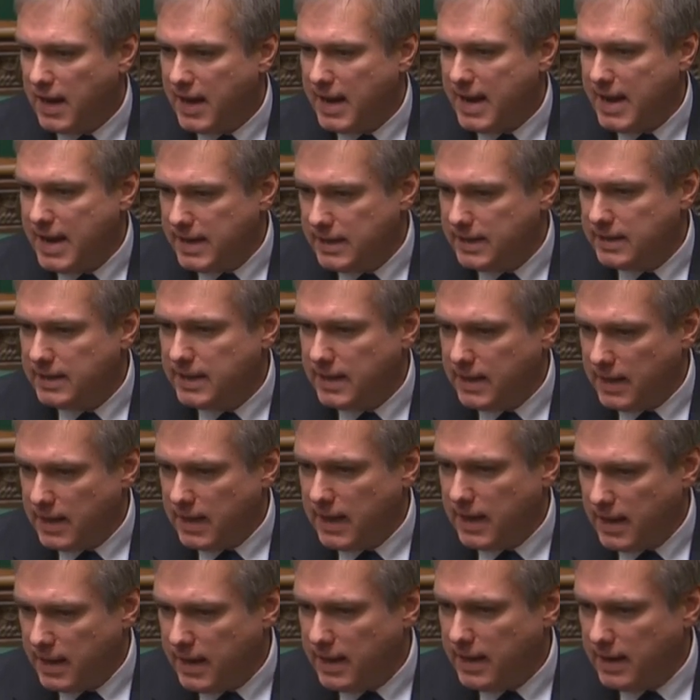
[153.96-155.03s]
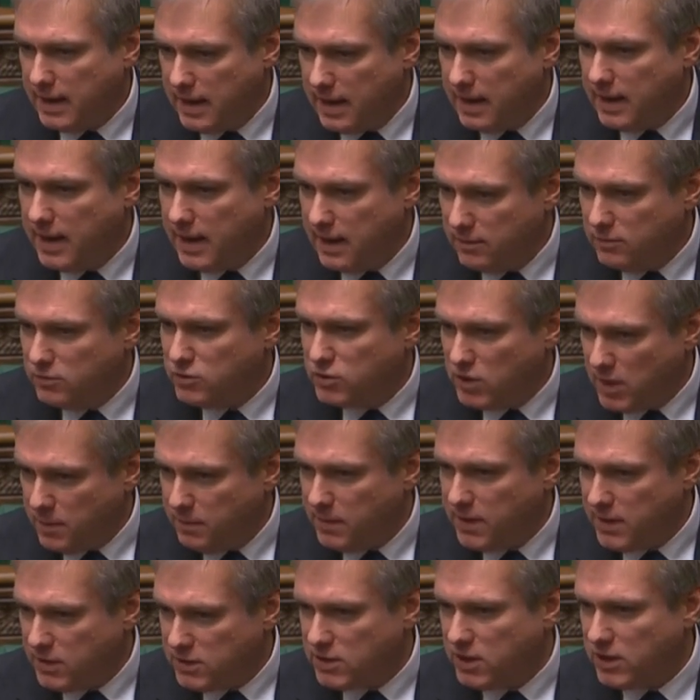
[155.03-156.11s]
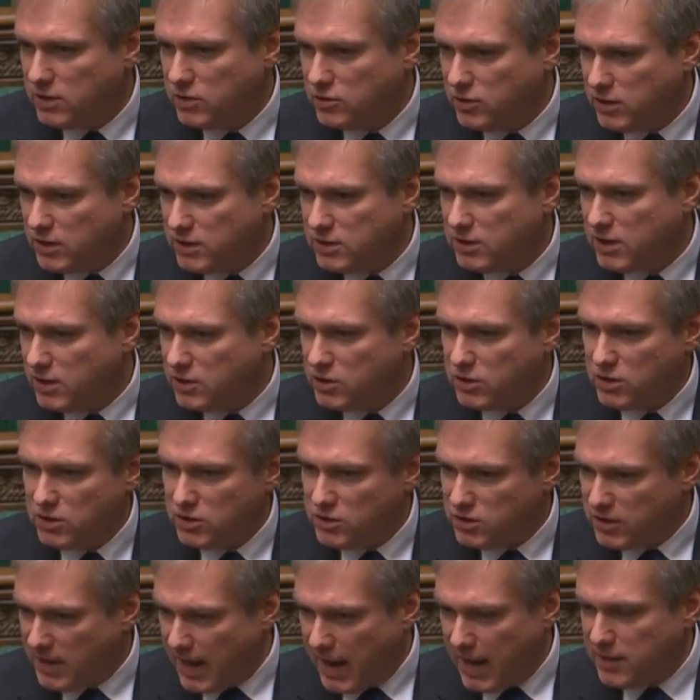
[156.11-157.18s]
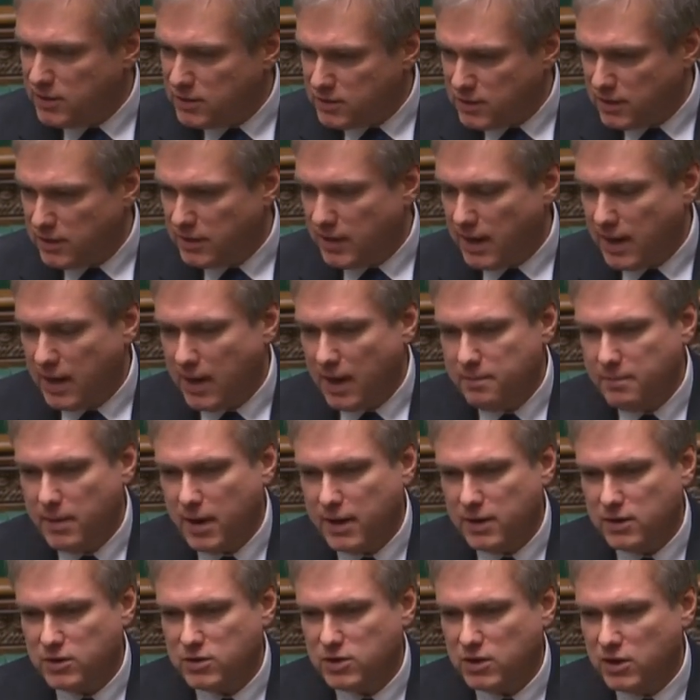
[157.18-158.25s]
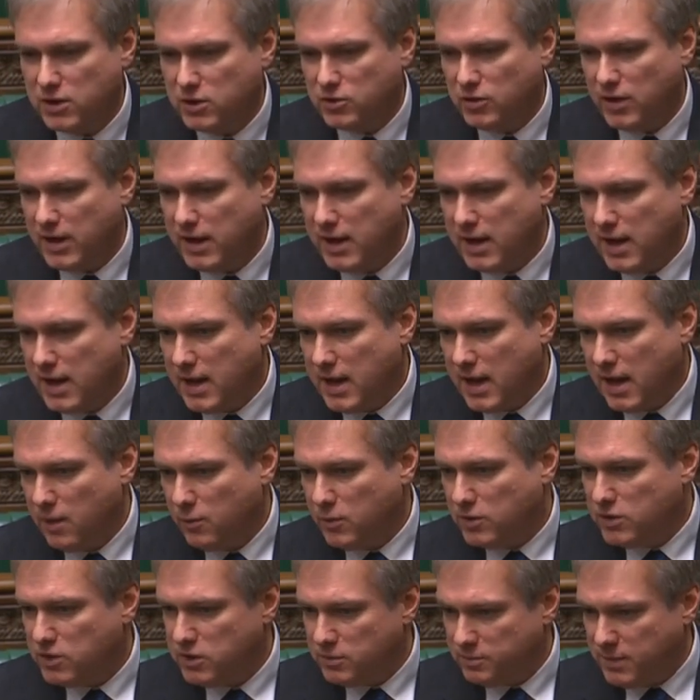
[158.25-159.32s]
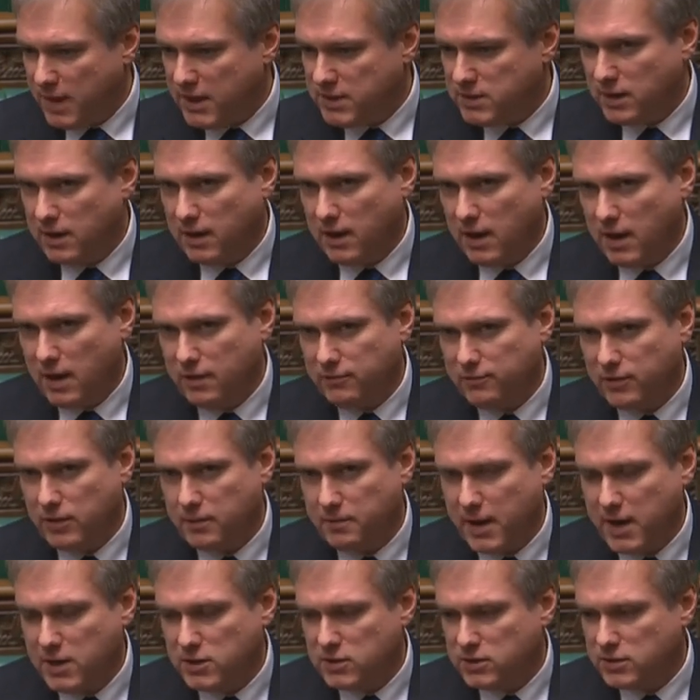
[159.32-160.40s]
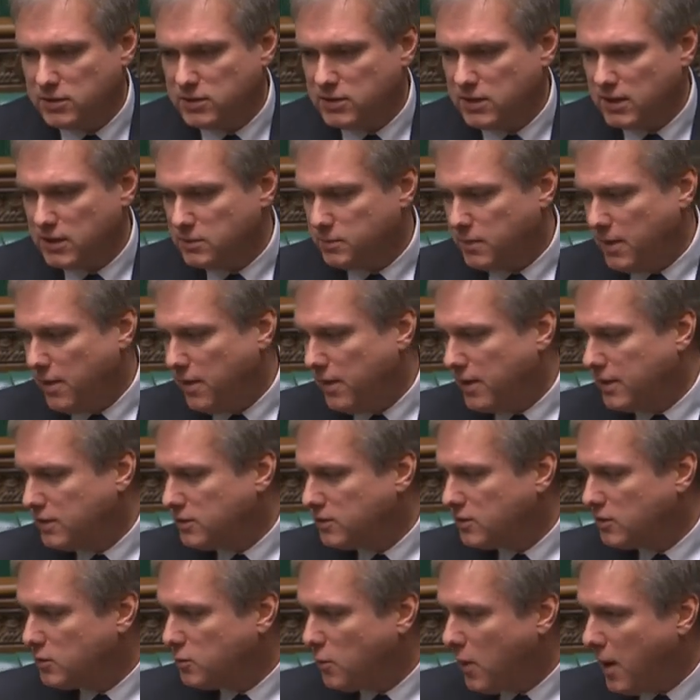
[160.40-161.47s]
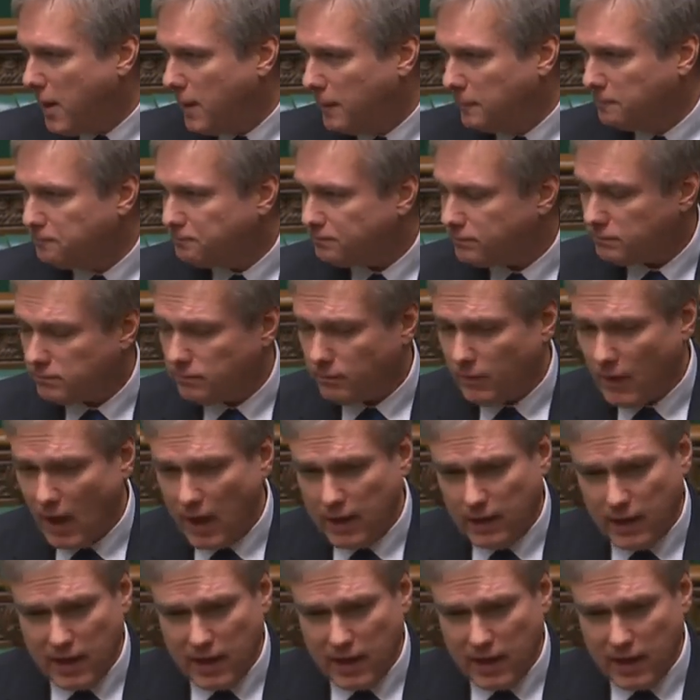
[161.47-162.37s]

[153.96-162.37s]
in GP surgeries such as scans and minor surgery, which is better for the patient experience as well. I'd